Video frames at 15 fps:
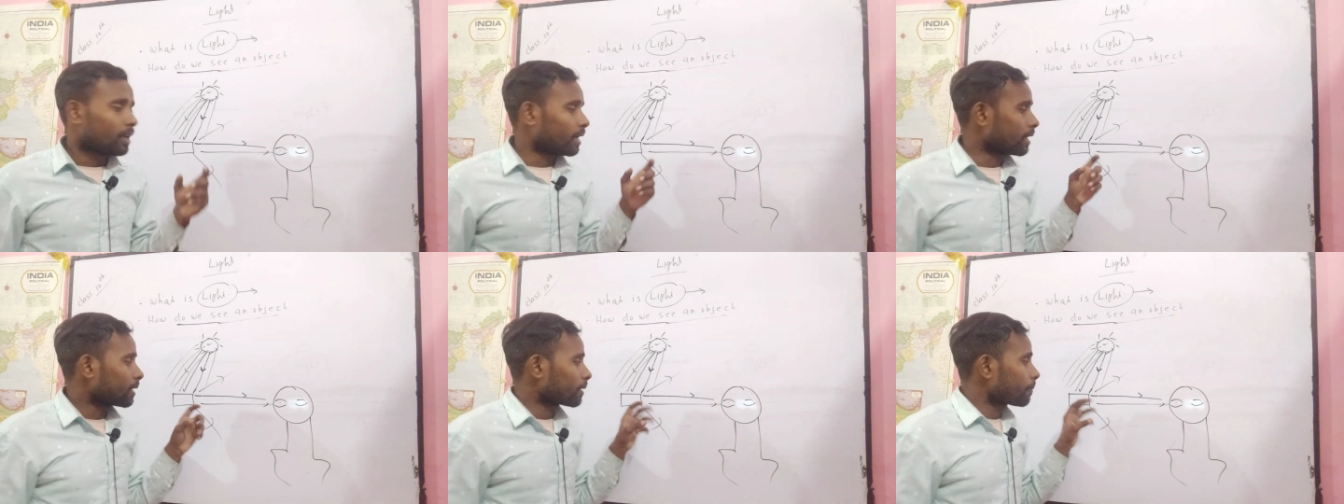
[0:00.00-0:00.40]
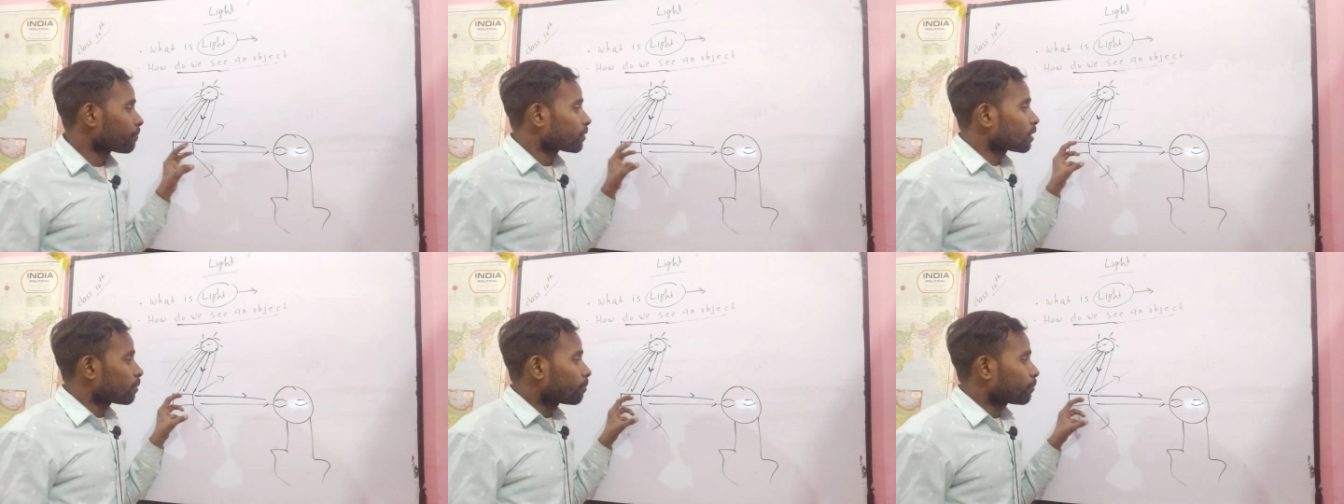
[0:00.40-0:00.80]
And
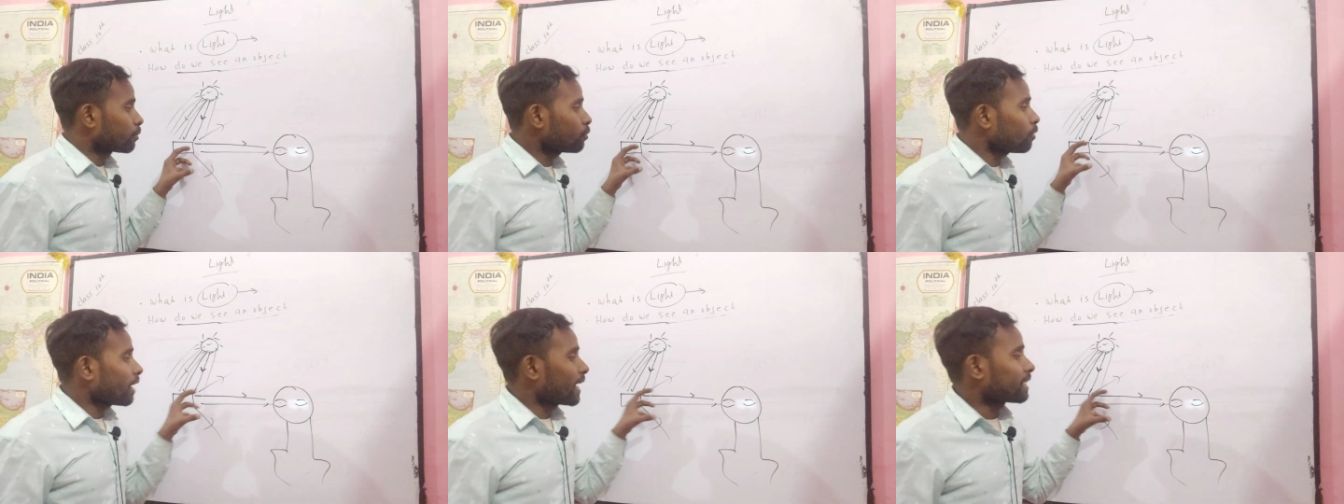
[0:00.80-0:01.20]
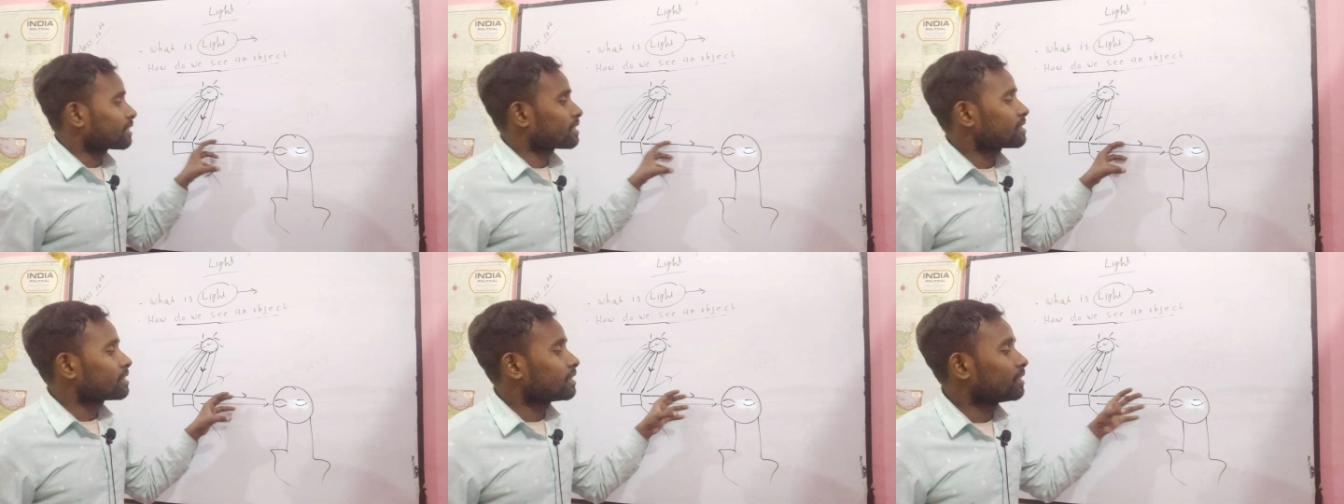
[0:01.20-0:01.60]
few light
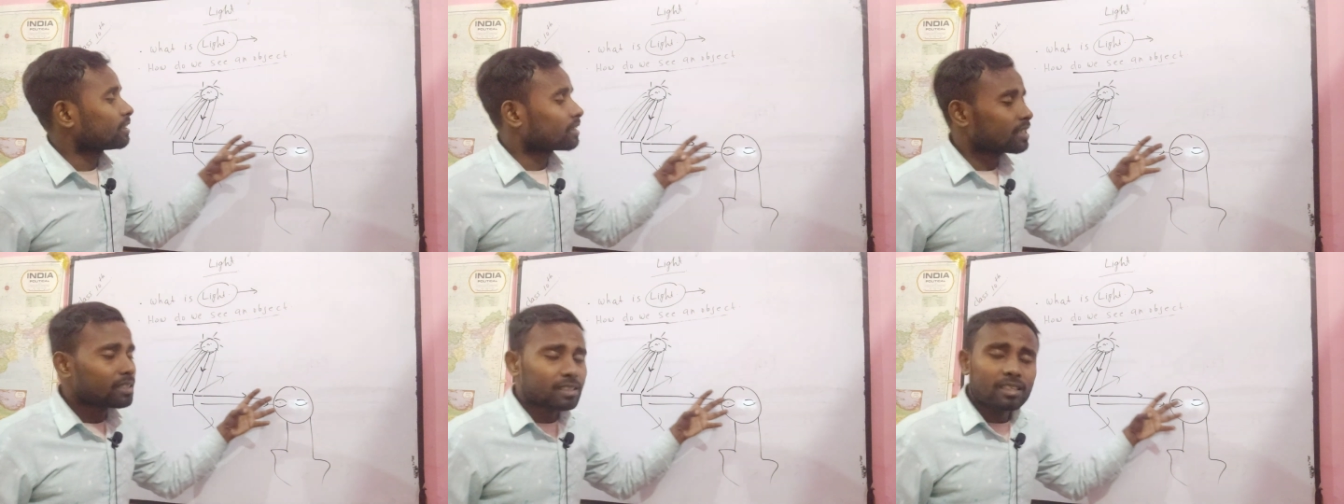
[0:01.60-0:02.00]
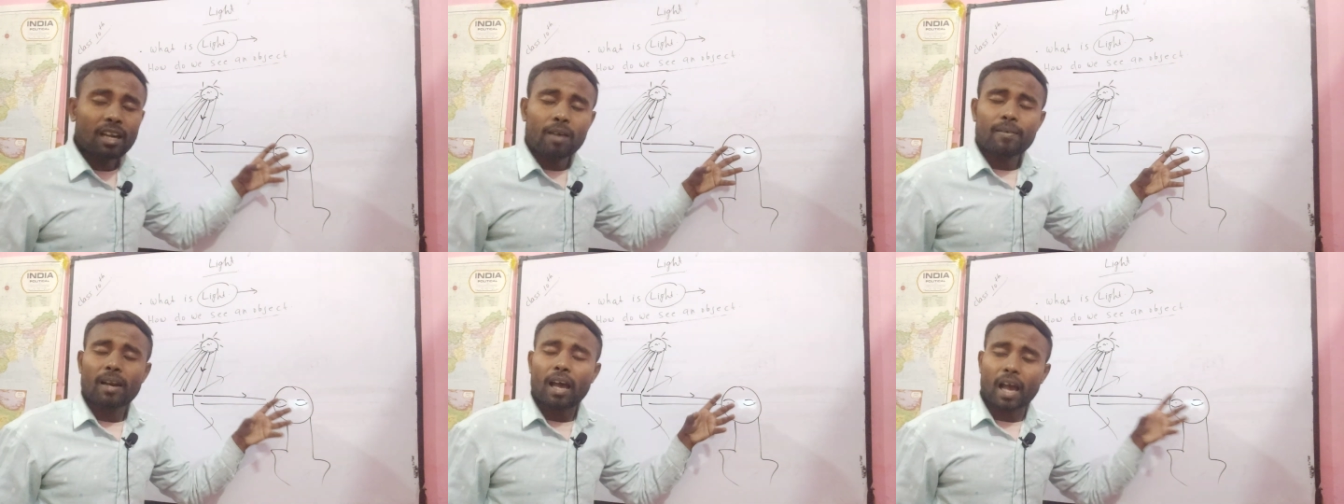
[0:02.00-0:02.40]
rays enters in
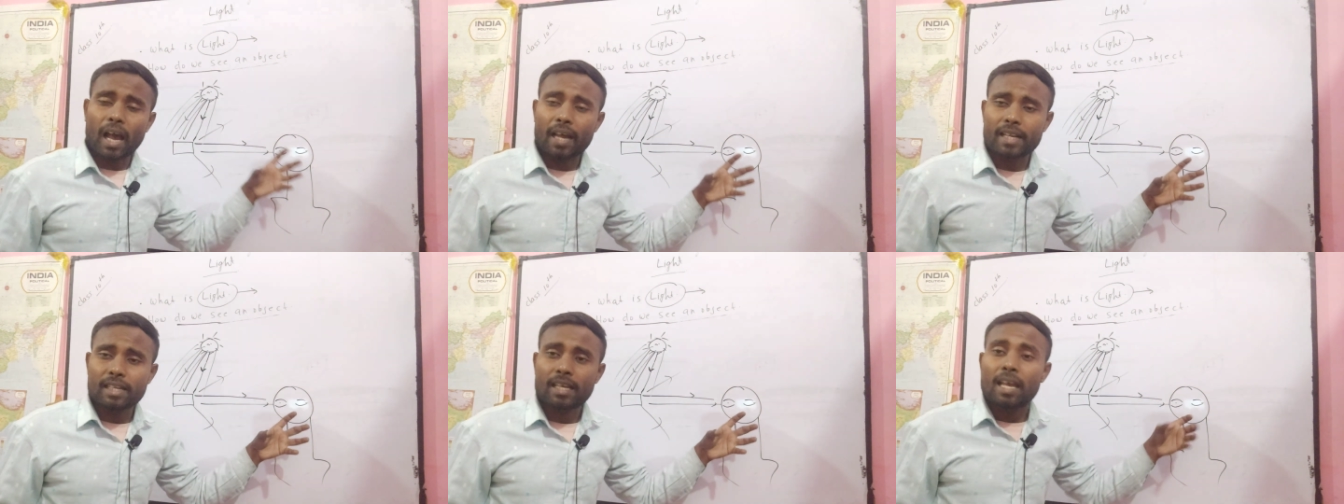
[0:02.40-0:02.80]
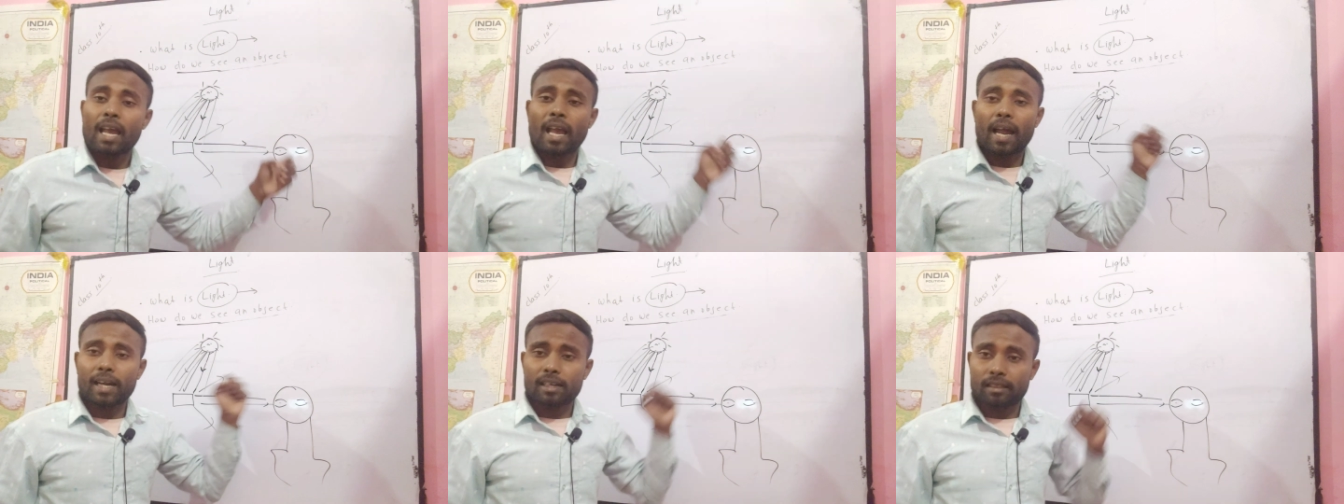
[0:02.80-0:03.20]
our eye,
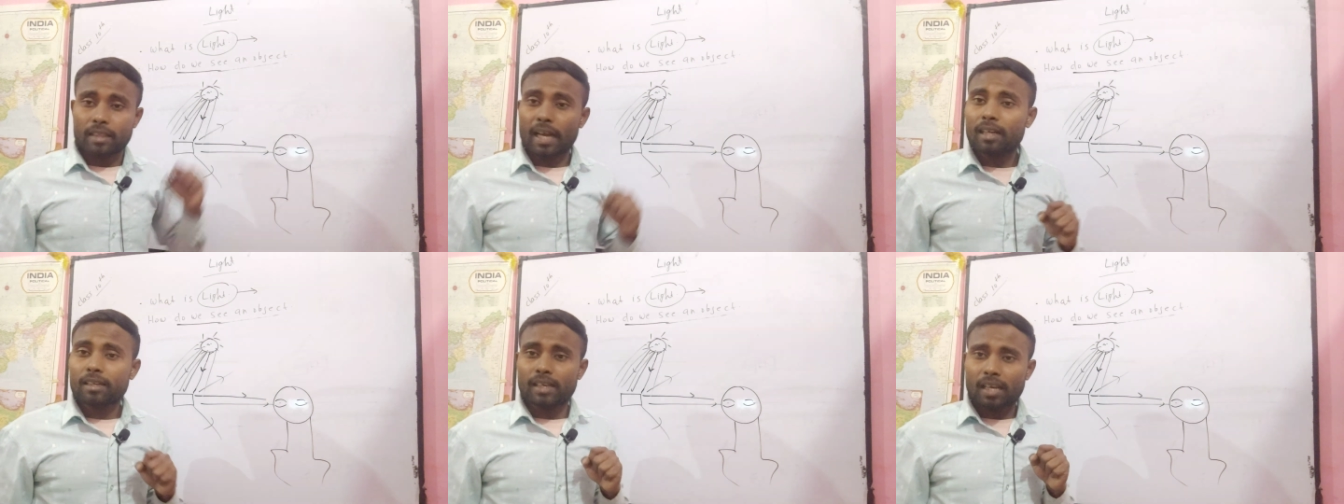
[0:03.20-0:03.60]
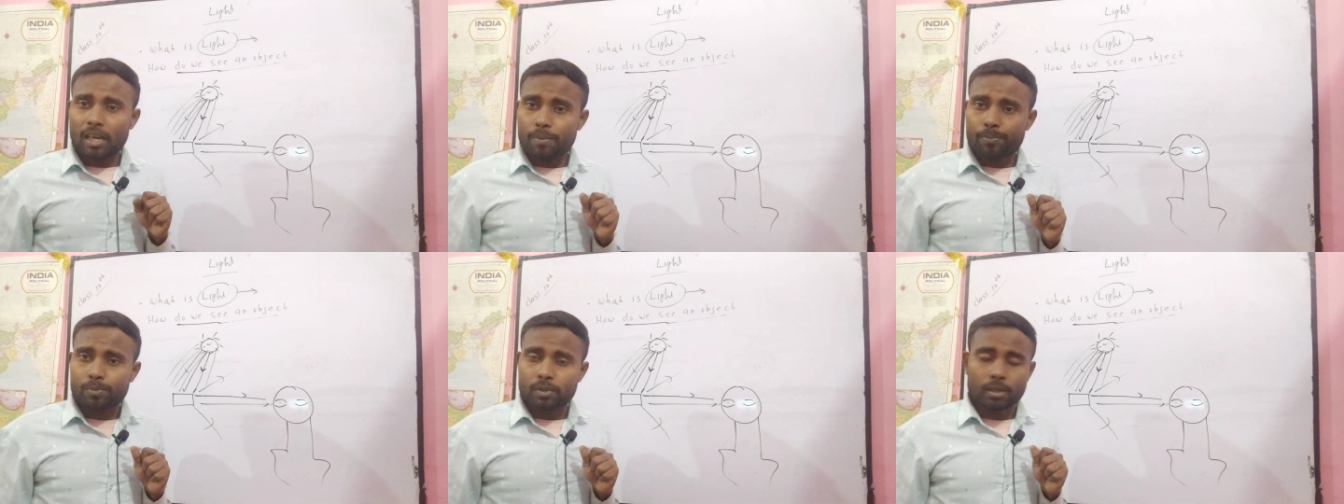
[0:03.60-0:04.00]
and that
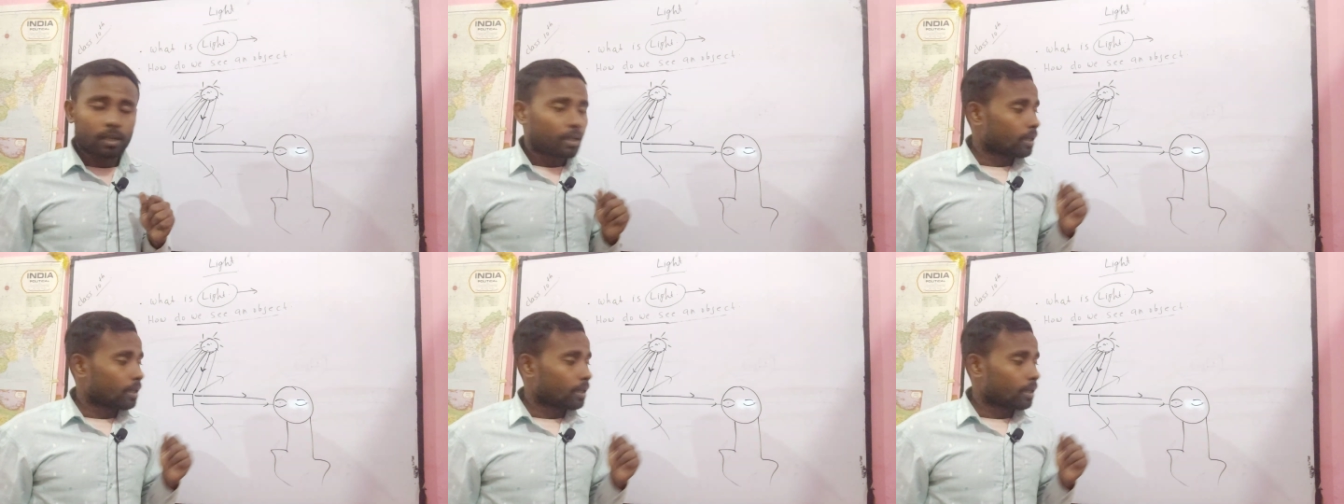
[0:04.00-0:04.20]
helps